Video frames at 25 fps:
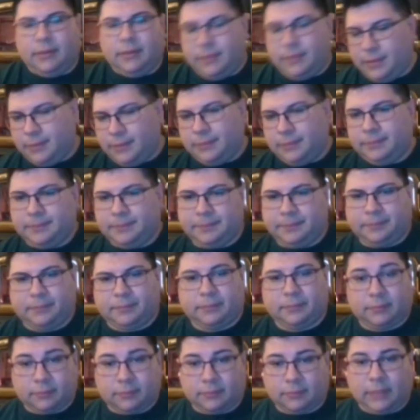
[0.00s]
So,
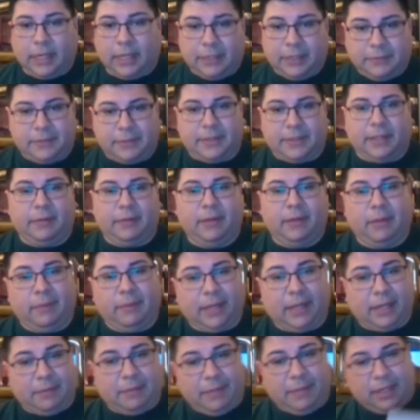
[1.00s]
interestingly,
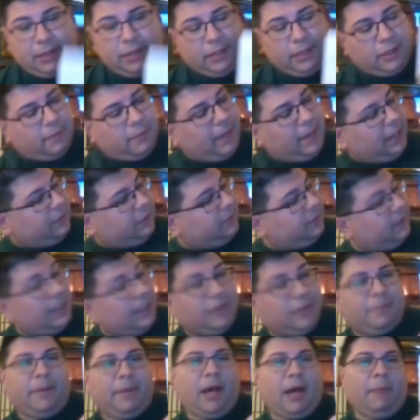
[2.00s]
we can immediately go back to
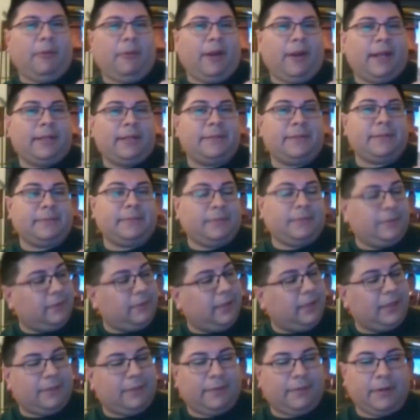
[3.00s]
Kenneth Pomeranz,
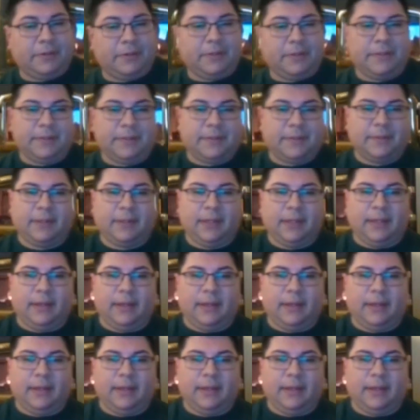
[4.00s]
Great Divergence,